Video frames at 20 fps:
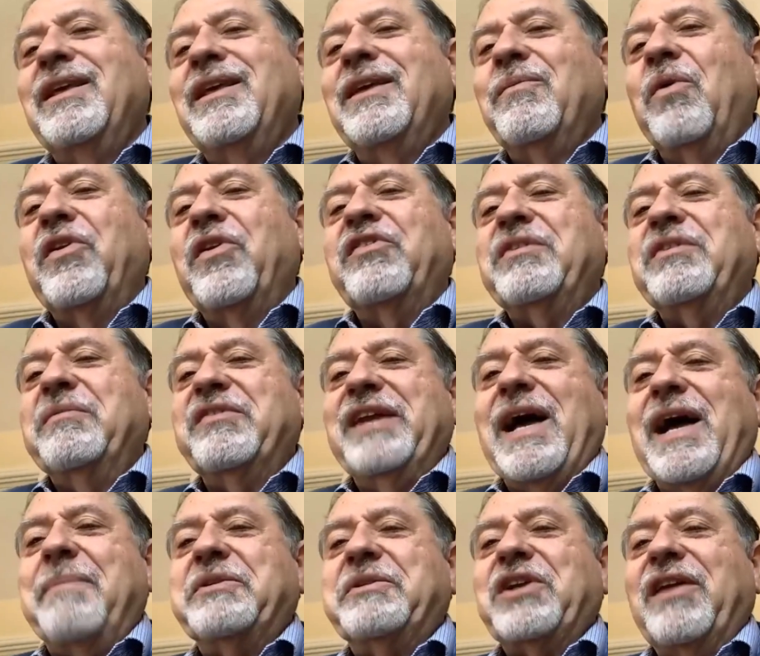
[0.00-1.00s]
Well, there's some
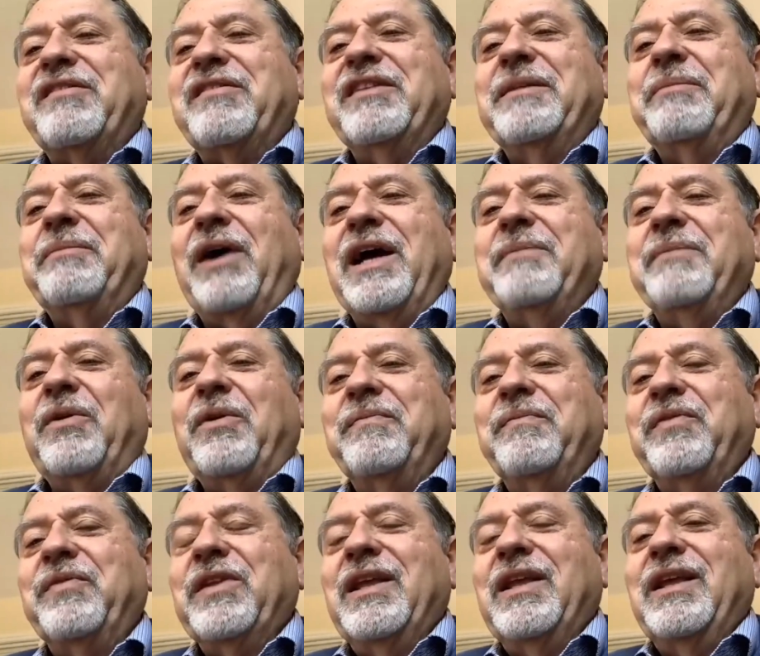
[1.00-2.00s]
snapshots in the Bible.
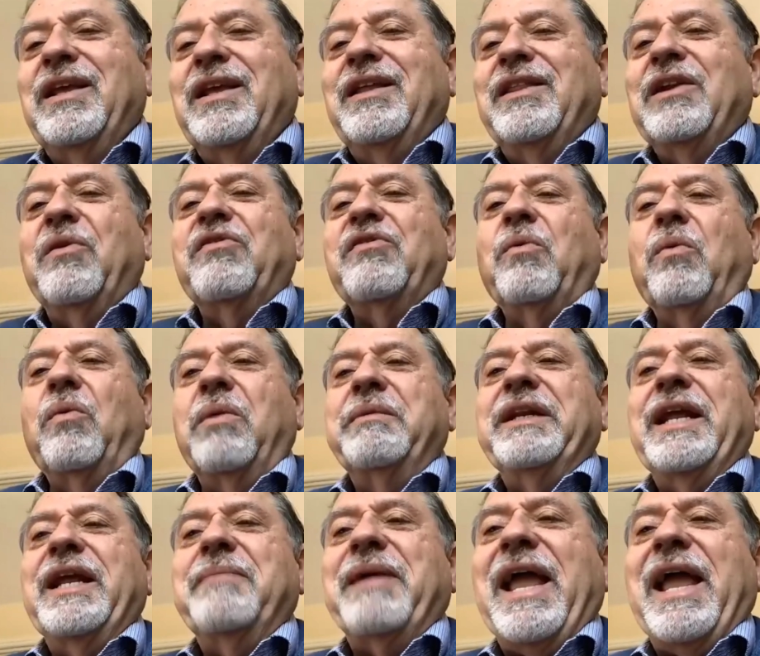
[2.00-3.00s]
There was a woman
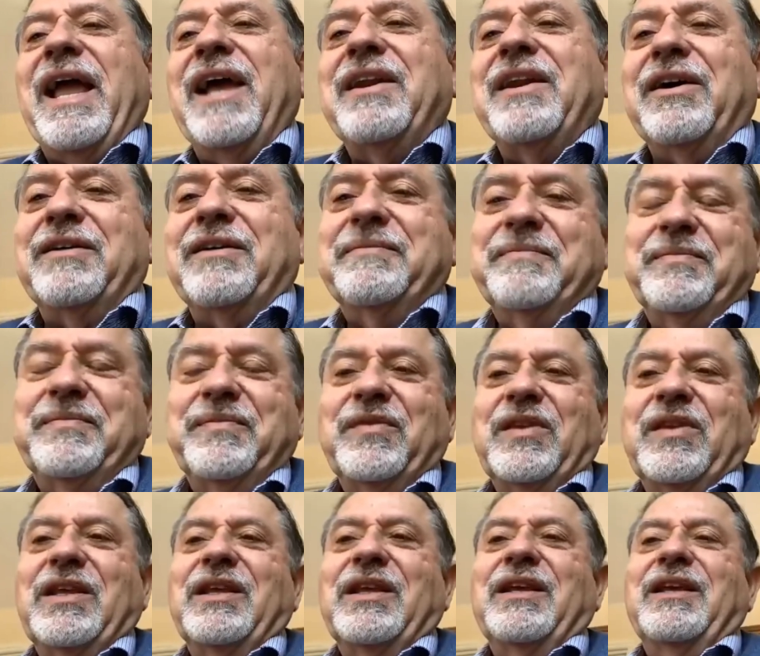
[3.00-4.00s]
named Hannah
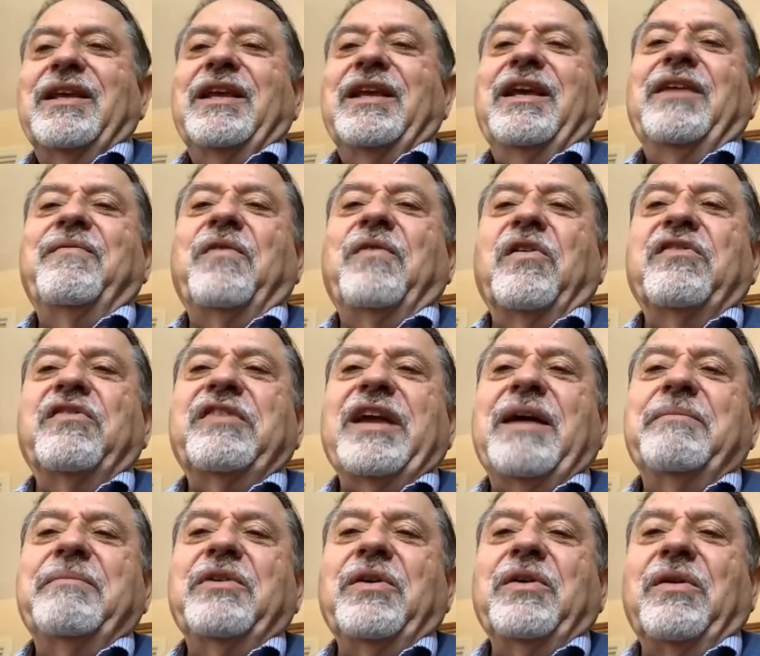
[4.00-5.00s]
in
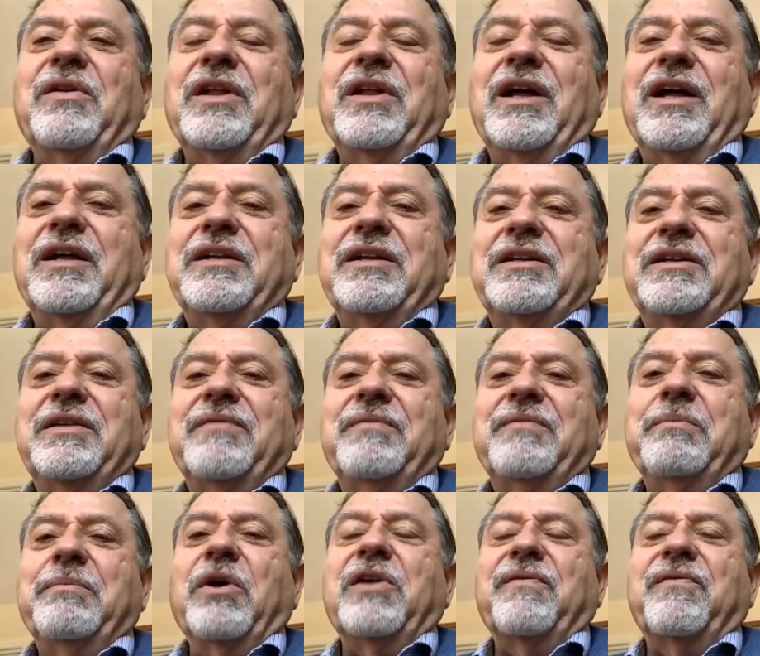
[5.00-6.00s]

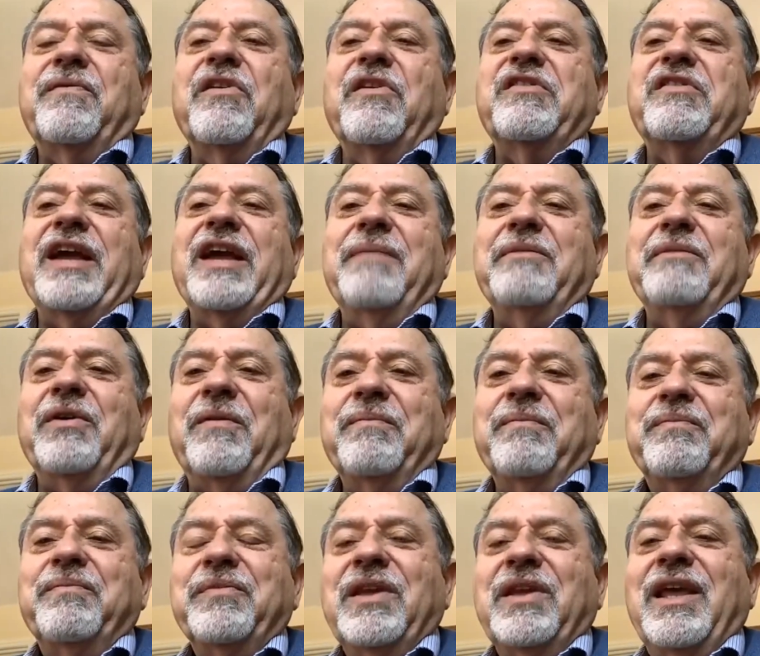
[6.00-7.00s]
book of 1 Samuel.
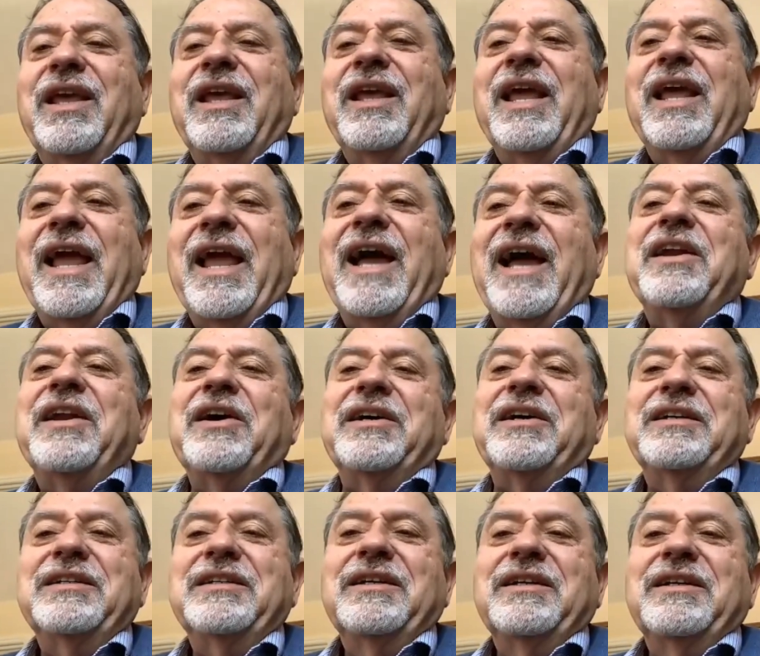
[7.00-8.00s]
Hannah
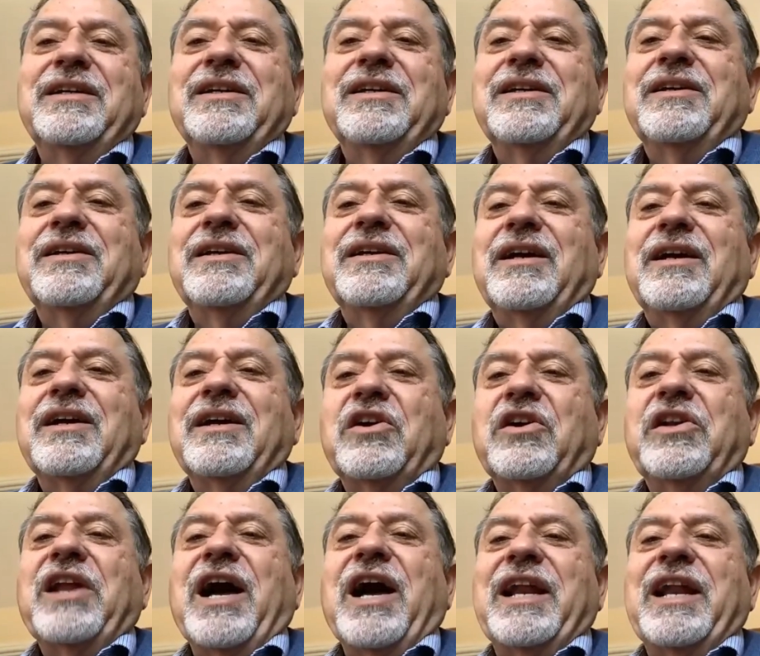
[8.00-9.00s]

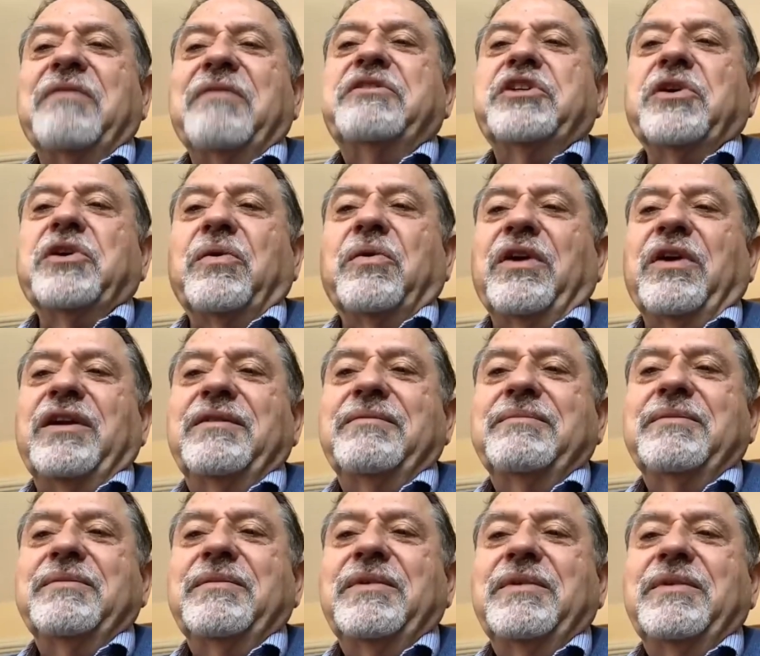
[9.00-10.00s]
could not have children.
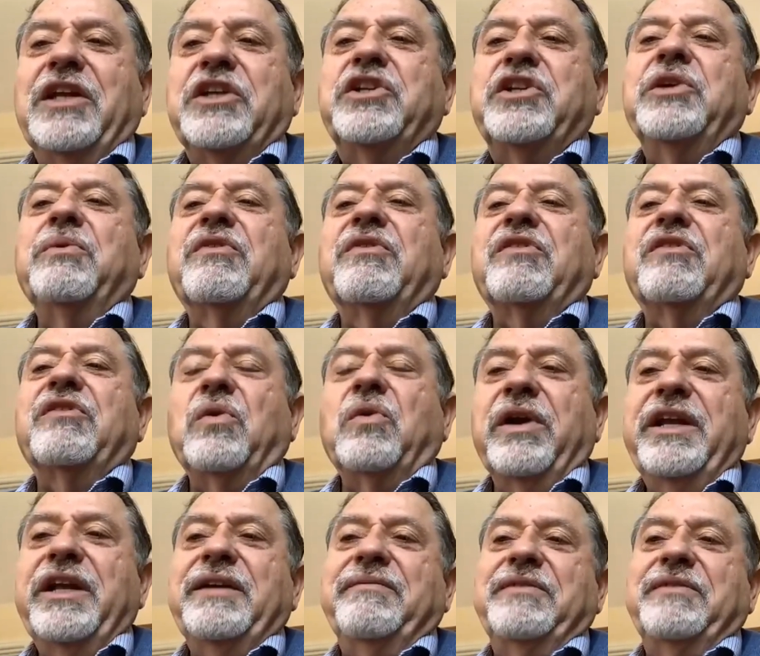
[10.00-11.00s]
And she was
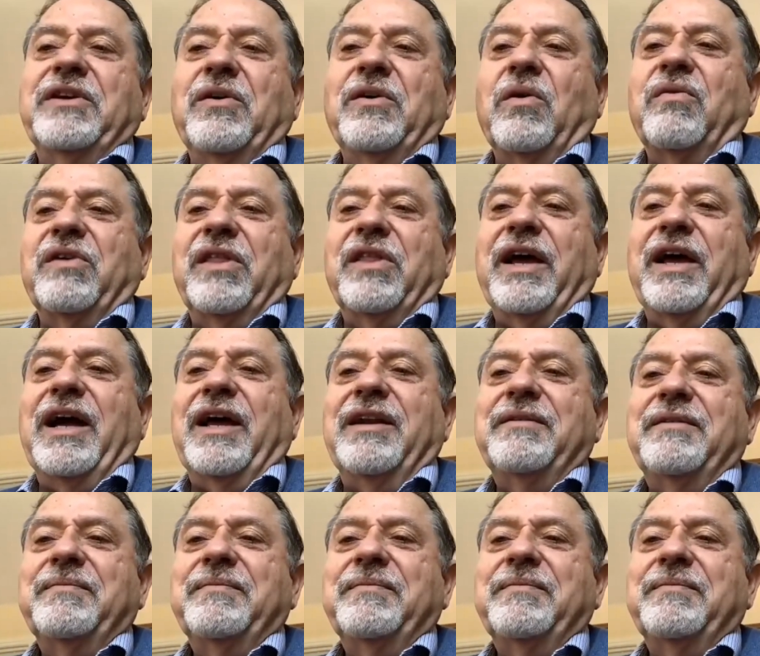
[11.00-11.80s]
grieved over that.